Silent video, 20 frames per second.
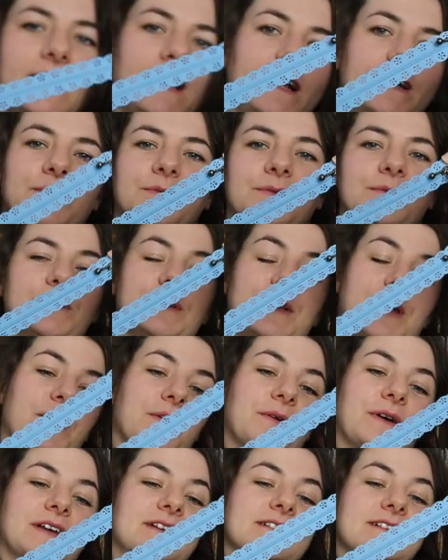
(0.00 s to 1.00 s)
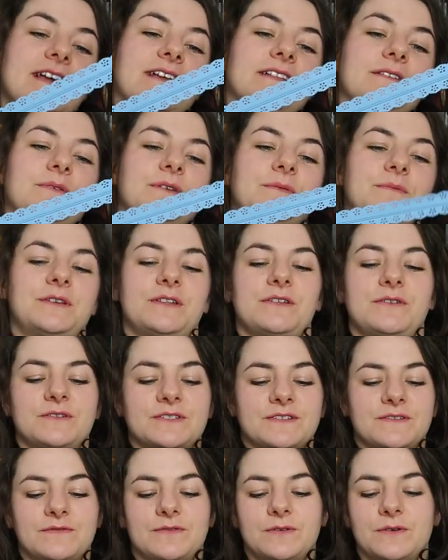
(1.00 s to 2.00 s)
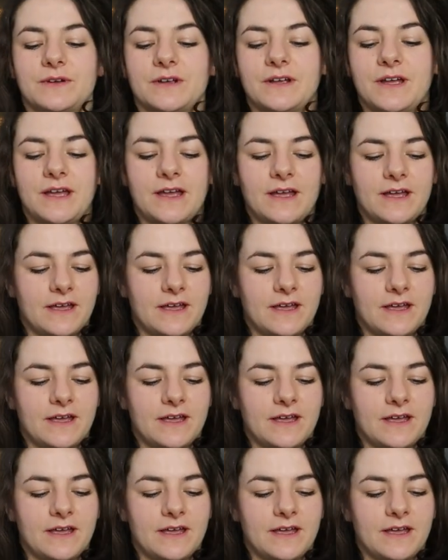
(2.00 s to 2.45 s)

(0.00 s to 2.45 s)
I don't know exactly what I'm going to use it for.